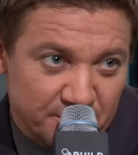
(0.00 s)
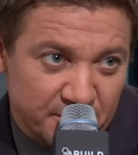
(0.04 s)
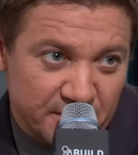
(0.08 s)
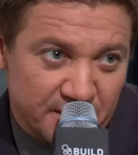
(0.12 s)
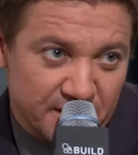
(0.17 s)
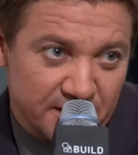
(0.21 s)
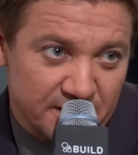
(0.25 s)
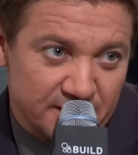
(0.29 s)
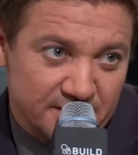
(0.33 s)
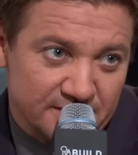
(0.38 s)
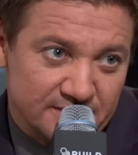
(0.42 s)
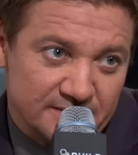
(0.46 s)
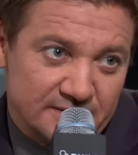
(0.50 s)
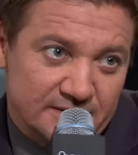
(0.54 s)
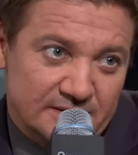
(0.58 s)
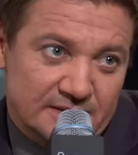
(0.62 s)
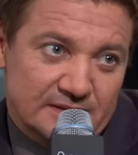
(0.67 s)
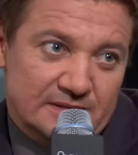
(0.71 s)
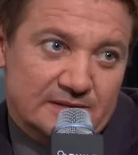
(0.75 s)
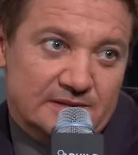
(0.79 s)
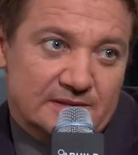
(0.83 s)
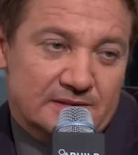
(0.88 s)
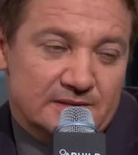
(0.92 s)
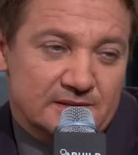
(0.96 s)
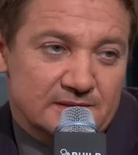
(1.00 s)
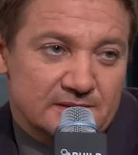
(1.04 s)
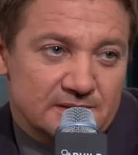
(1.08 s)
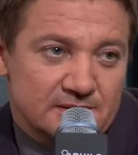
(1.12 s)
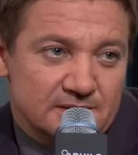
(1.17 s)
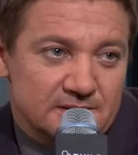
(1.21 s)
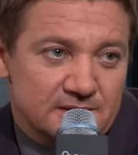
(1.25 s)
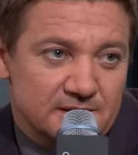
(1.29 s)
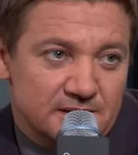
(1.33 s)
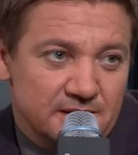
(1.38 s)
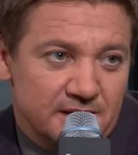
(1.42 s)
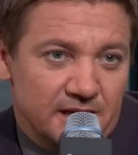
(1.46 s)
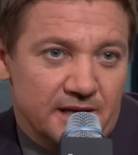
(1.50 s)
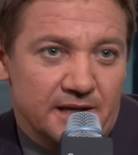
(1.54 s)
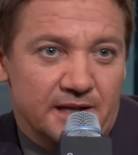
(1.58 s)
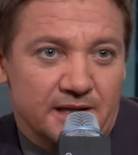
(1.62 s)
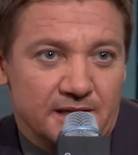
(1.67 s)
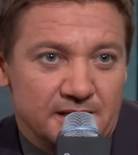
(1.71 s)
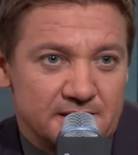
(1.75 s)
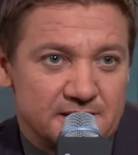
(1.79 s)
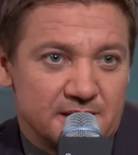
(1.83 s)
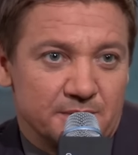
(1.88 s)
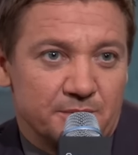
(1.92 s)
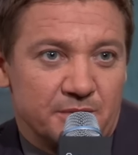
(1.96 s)
me, and
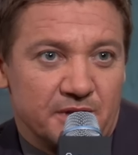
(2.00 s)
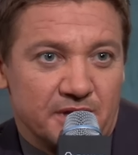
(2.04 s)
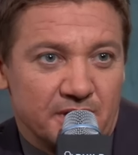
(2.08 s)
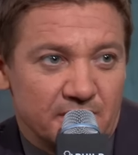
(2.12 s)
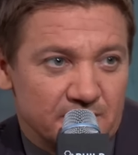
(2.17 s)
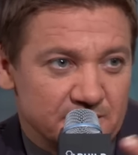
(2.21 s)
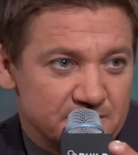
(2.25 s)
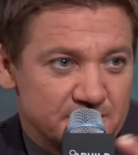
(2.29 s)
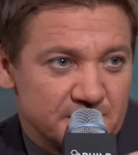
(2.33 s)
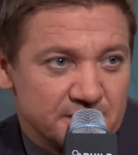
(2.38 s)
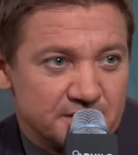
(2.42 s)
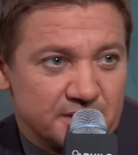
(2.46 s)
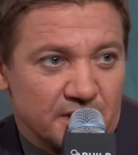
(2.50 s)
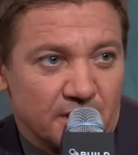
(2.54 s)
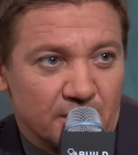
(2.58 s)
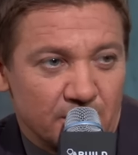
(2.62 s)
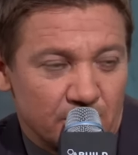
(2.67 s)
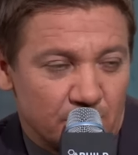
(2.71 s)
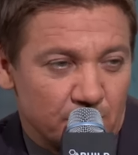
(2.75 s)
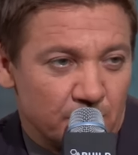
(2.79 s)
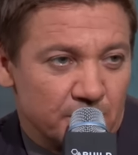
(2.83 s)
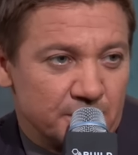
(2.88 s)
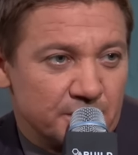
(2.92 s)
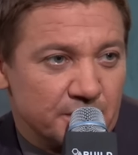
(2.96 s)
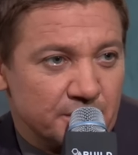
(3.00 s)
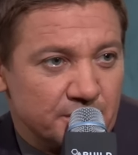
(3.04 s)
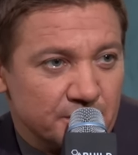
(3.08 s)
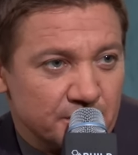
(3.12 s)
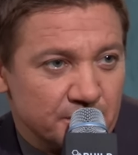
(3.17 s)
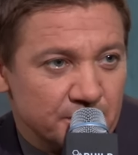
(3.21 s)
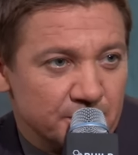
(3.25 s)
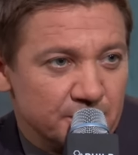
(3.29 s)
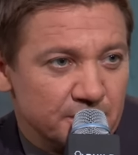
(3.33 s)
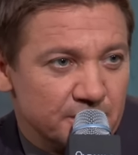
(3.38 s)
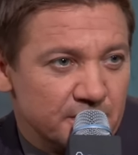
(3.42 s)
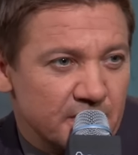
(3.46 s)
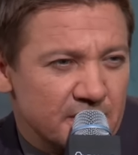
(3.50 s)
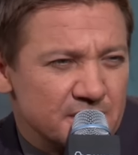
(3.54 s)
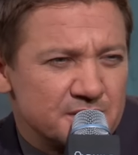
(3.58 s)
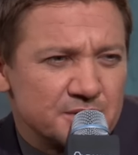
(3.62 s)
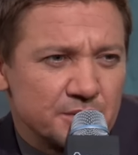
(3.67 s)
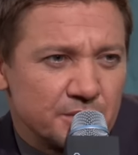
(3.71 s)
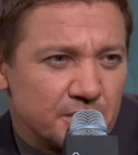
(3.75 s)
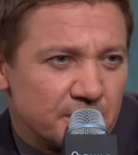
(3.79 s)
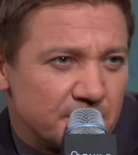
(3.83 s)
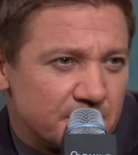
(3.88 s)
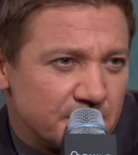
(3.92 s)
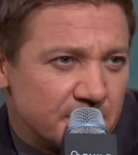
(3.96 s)
needing somebody else to tell her what to do and that
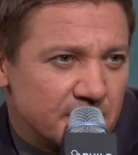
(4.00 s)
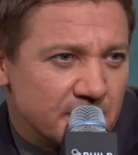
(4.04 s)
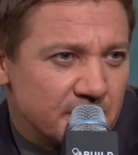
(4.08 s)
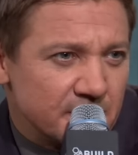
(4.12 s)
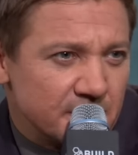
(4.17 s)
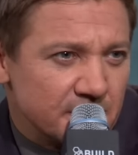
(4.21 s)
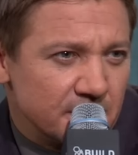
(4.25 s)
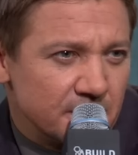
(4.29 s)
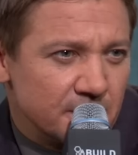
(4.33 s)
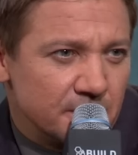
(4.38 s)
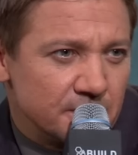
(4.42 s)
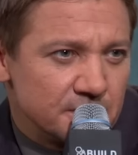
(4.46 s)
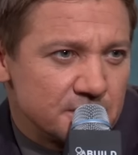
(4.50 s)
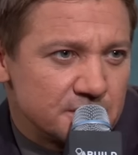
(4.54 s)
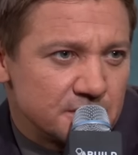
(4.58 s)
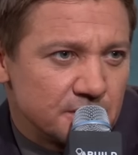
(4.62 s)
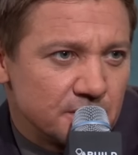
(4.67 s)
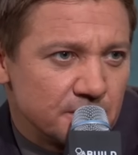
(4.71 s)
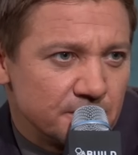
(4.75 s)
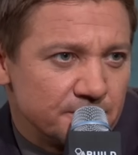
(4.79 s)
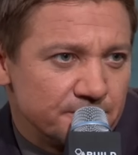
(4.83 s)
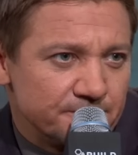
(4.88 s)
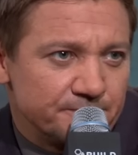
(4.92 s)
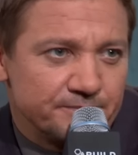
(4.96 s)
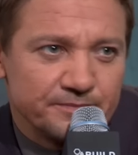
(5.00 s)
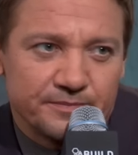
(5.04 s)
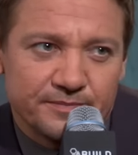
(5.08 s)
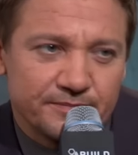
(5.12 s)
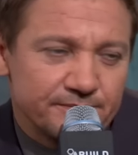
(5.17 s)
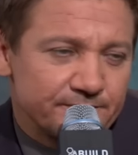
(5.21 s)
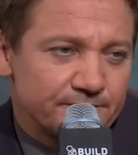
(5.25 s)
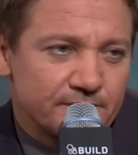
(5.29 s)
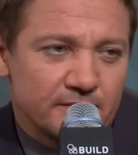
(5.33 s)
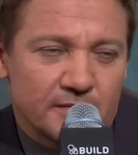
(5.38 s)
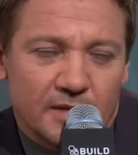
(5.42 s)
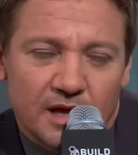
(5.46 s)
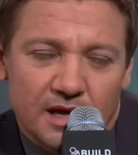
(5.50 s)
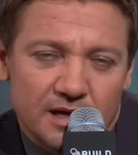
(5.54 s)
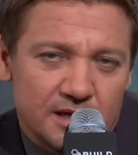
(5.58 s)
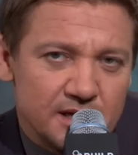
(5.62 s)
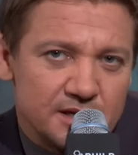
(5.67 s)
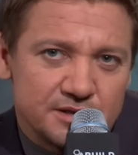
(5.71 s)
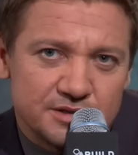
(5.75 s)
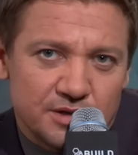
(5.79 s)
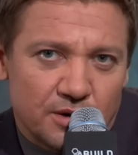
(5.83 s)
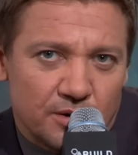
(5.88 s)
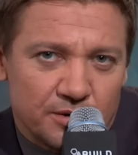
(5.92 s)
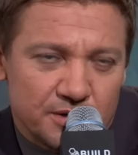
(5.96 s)
sort of thing. You know, so
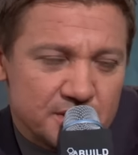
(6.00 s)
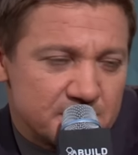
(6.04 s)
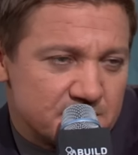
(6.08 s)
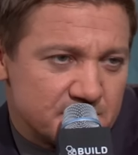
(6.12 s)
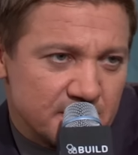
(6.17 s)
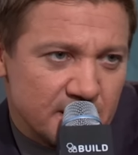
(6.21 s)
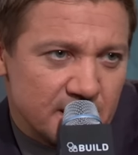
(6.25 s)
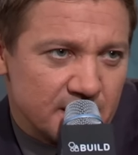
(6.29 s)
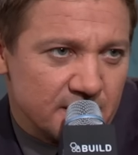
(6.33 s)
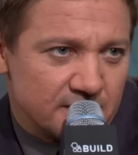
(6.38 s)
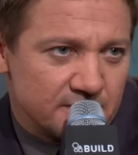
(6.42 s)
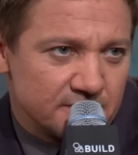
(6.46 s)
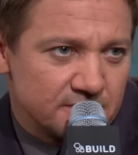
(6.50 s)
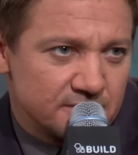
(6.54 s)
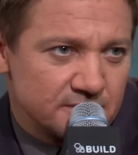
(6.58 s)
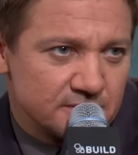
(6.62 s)
it's hard to say.